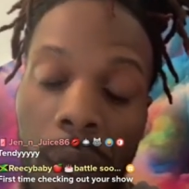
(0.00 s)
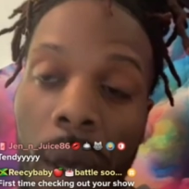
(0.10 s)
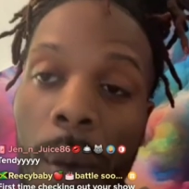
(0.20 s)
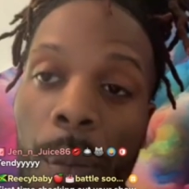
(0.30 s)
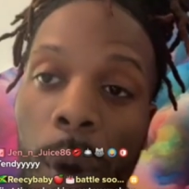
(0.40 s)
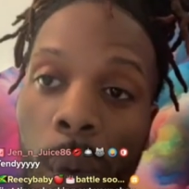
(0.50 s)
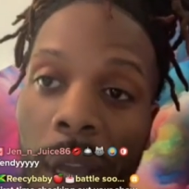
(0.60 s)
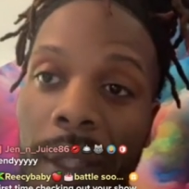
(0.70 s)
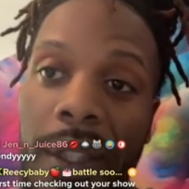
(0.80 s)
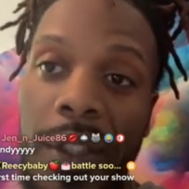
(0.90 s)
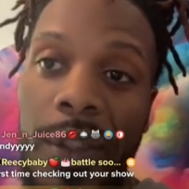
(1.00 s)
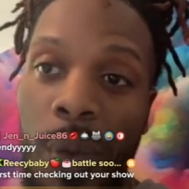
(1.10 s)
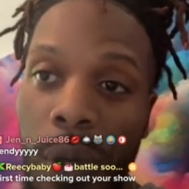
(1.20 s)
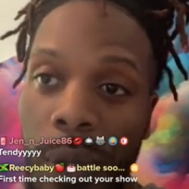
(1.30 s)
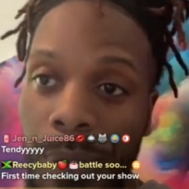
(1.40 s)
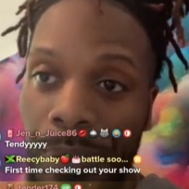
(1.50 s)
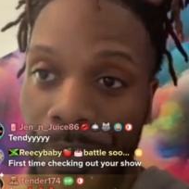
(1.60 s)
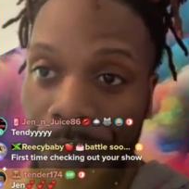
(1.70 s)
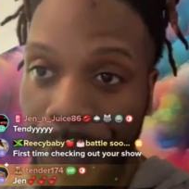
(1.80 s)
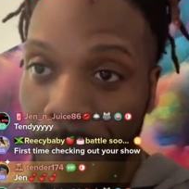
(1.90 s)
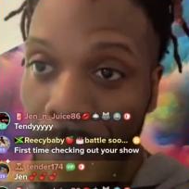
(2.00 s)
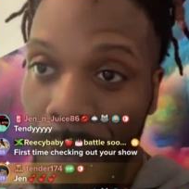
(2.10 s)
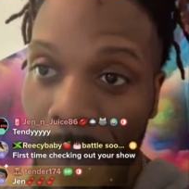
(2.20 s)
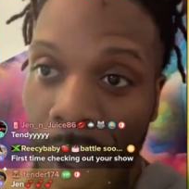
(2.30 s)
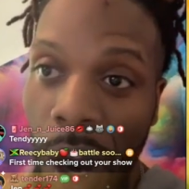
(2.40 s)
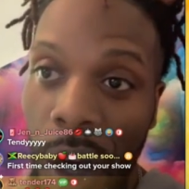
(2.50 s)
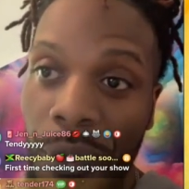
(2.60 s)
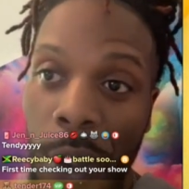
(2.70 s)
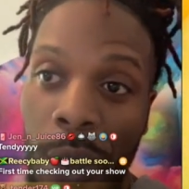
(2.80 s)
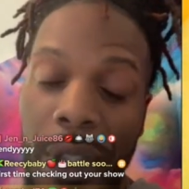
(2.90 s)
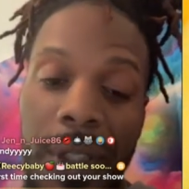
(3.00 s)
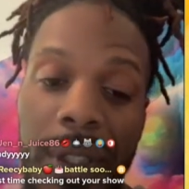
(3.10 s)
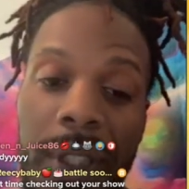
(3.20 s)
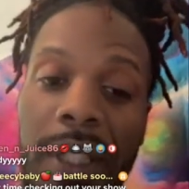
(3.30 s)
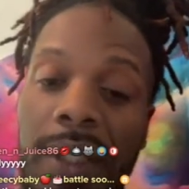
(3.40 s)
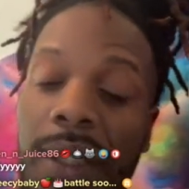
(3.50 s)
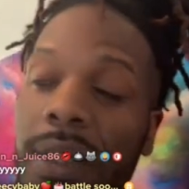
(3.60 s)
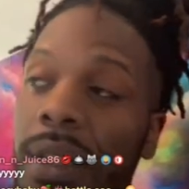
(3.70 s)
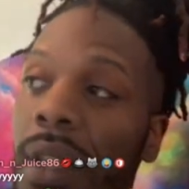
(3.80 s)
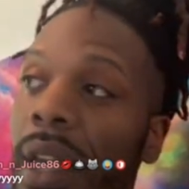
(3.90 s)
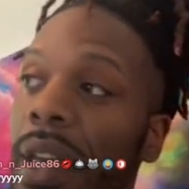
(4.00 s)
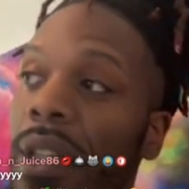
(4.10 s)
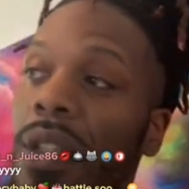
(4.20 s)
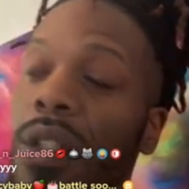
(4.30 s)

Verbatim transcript: But wait, there's more. Our viewers get to select